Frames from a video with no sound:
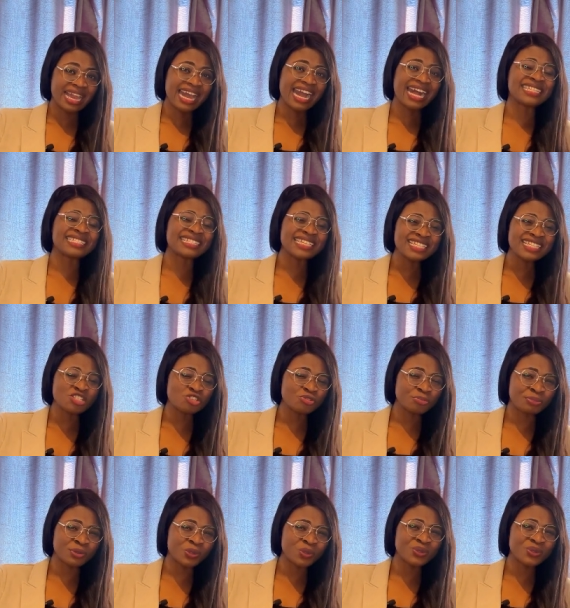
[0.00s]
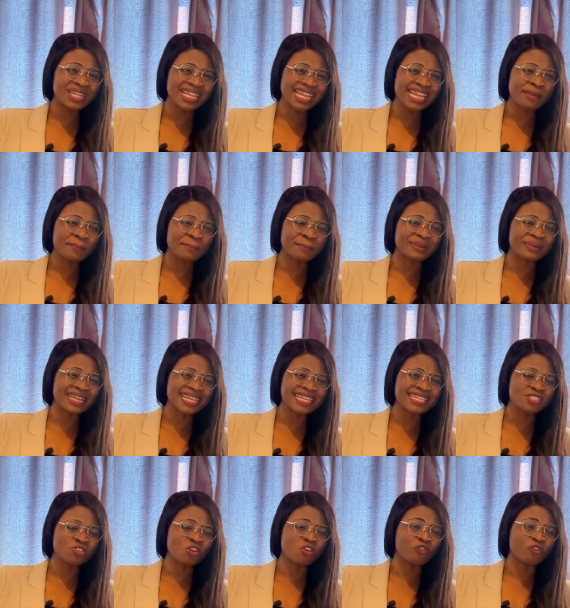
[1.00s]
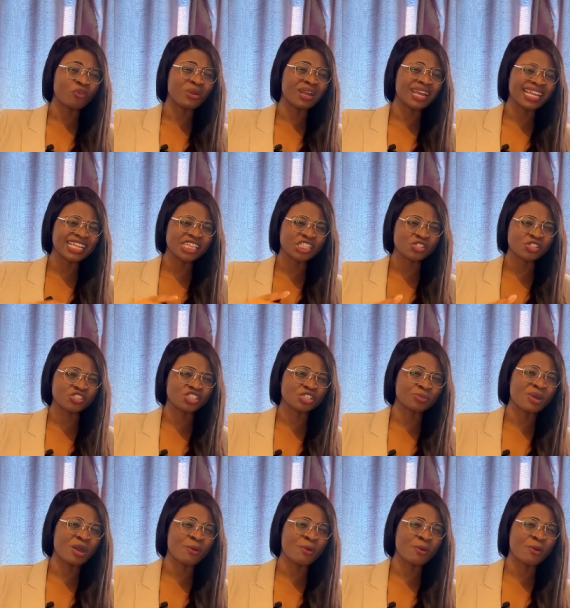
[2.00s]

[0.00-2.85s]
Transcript: And this you build in place of relationship.